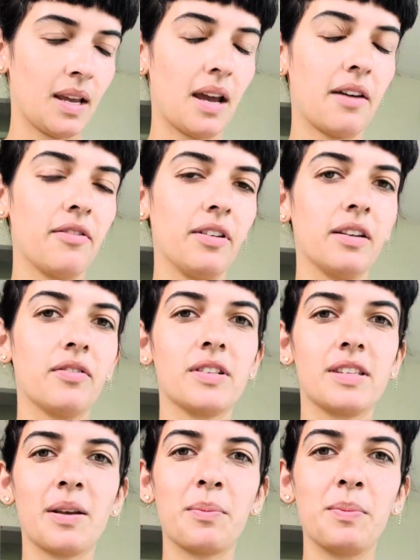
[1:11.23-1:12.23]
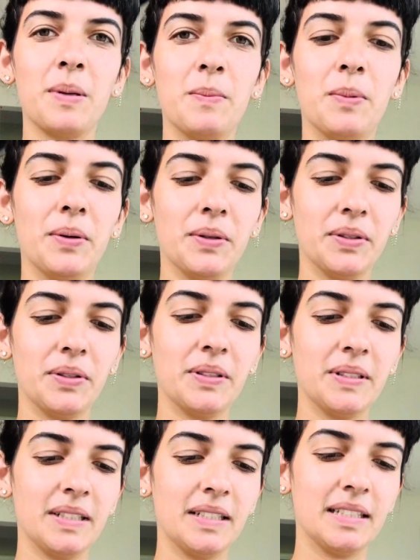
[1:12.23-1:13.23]
I feel like for some
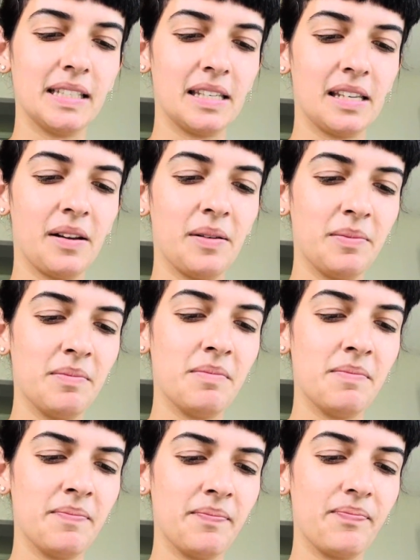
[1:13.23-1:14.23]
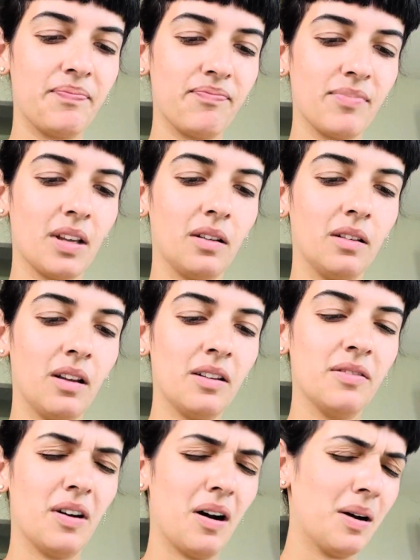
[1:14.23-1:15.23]
people, a lot
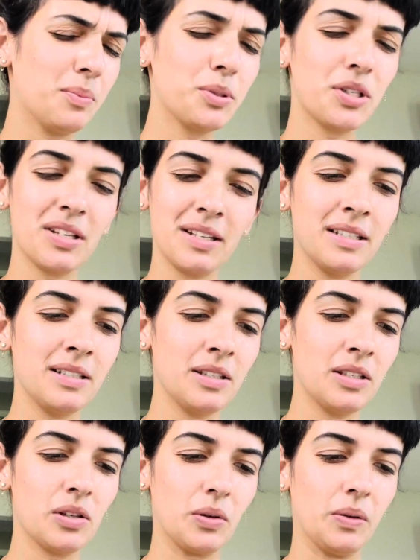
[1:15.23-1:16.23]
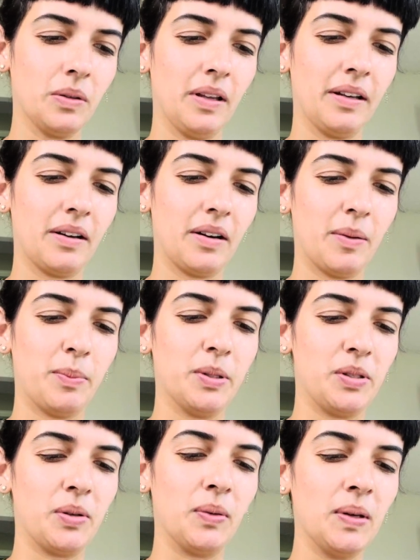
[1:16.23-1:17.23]
of options or like
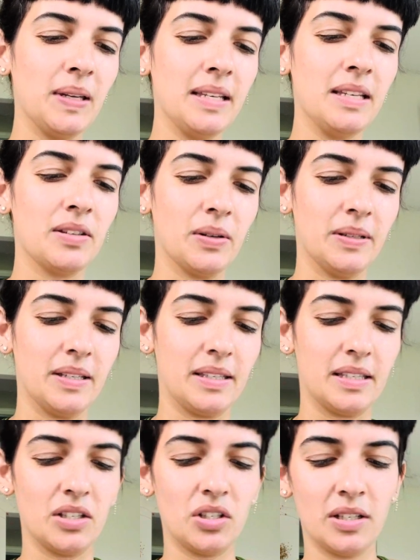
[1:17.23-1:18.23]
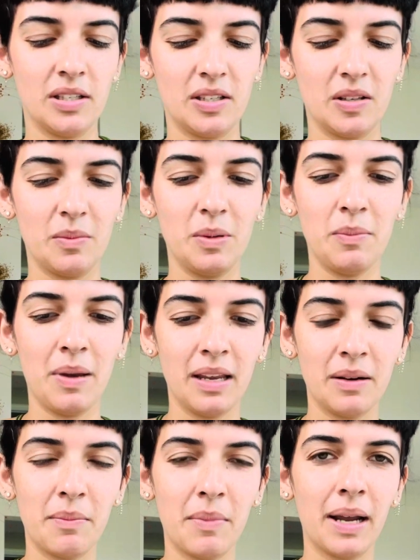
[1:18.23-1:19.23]
opportunities or decisions to be made
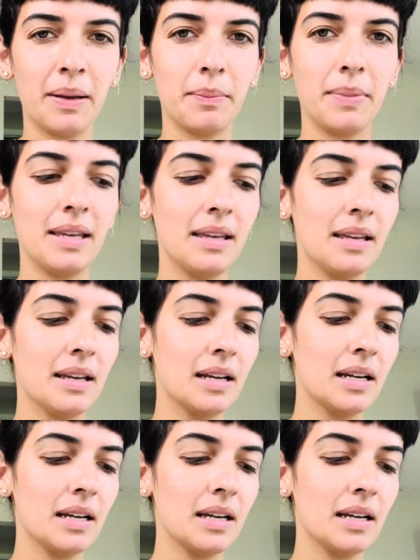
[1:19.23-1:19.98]
might be